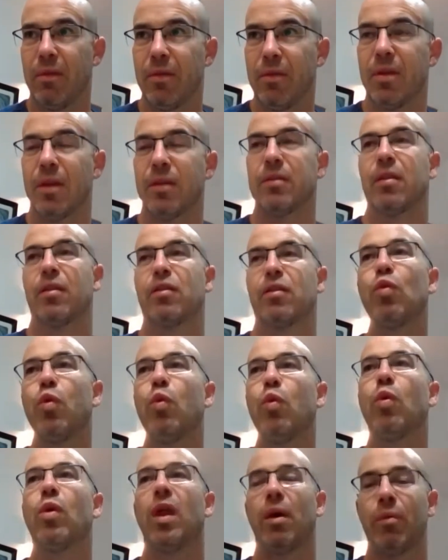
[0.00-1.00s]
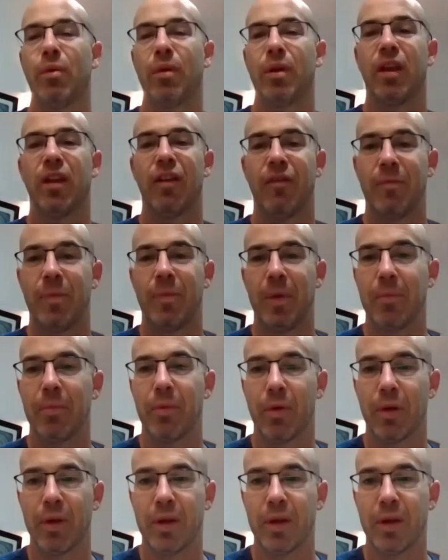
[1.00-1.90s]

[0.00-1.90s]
that the tool I would give people